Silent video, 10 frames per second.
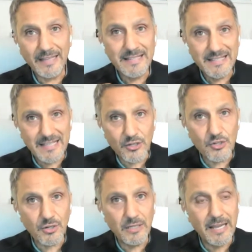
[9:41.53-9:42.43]
that
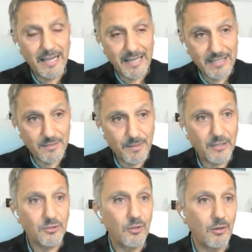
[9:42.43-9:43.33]
central
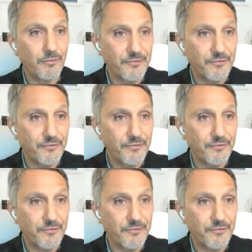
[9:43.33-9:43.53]
aspect